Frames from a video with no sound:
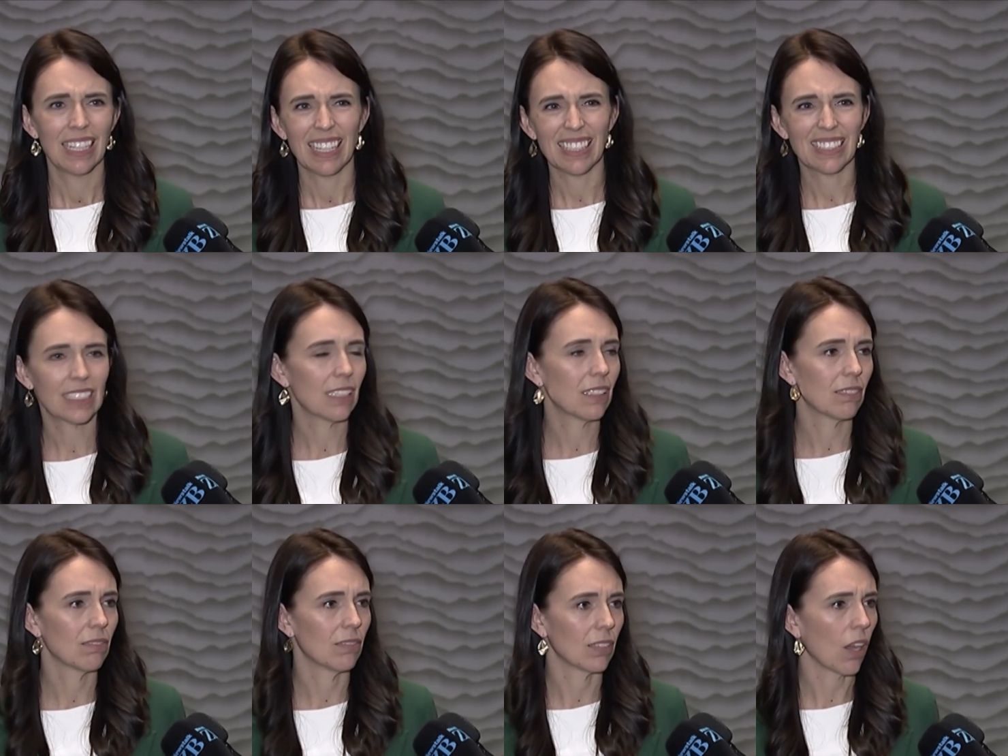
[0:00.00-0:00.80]
It's
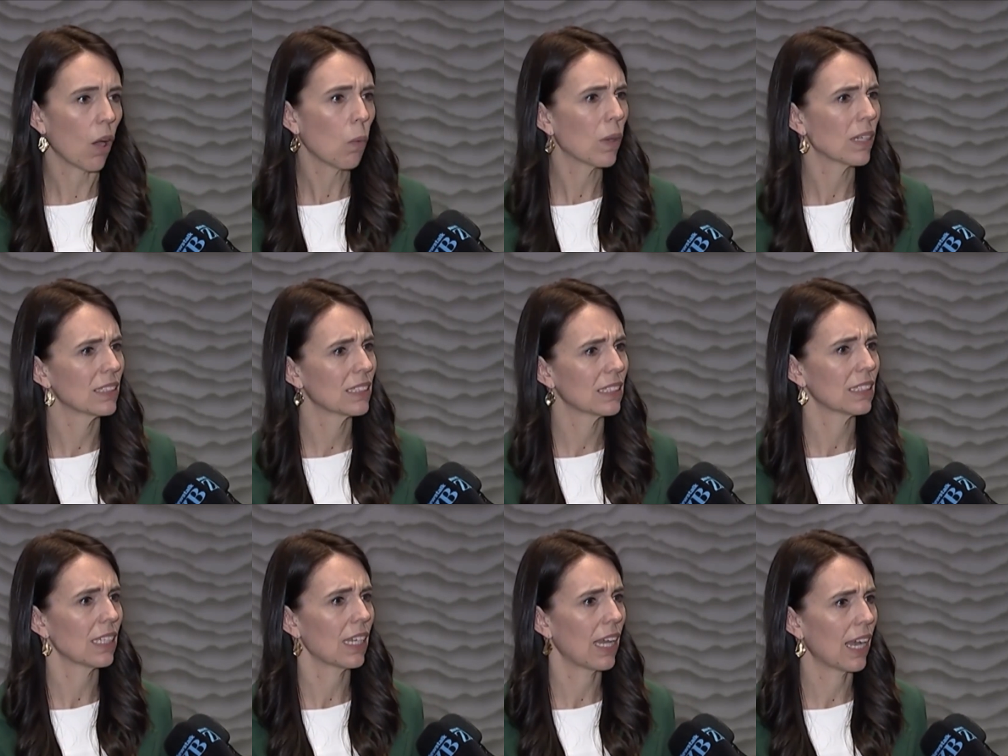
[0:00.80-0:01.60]
in no
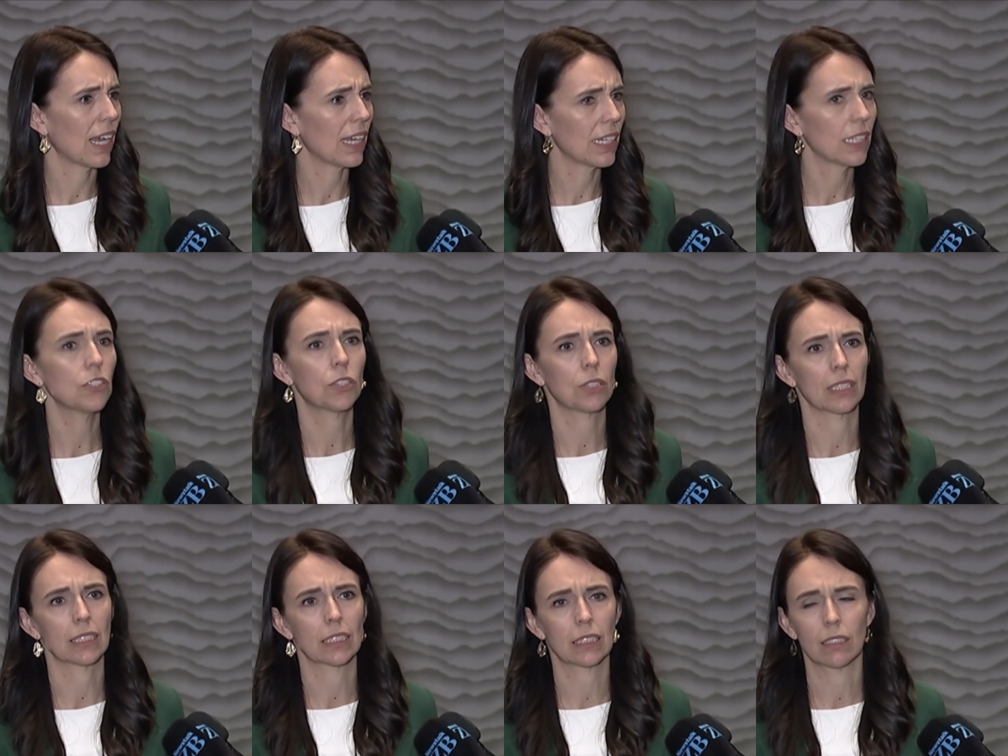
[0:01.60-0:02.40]
one's
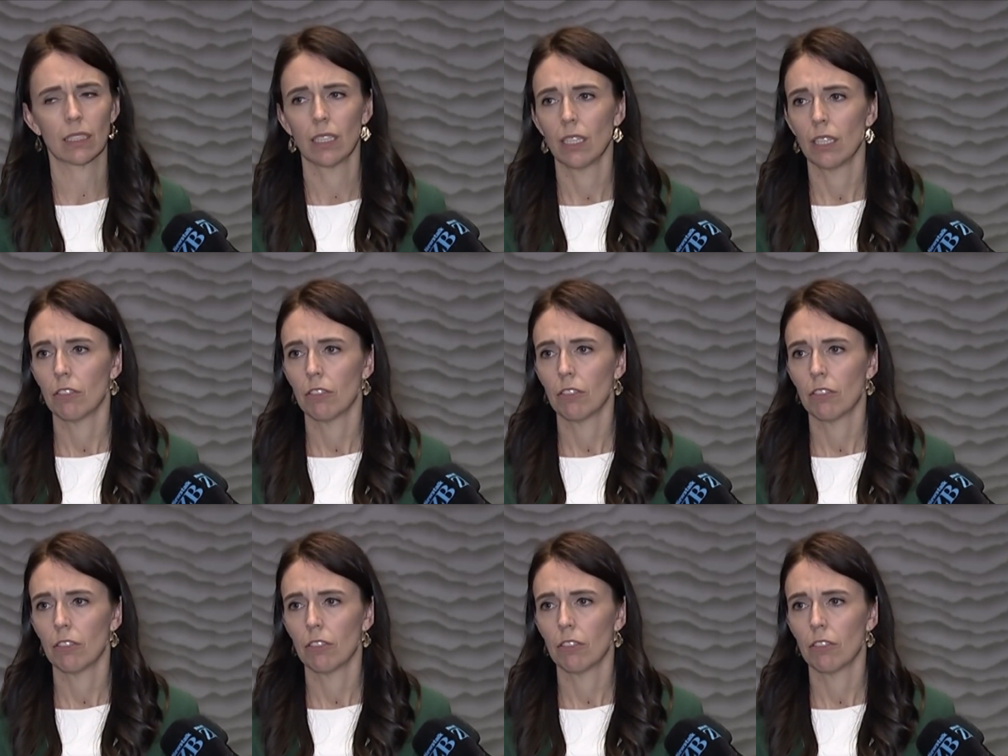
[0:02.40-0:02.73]
interest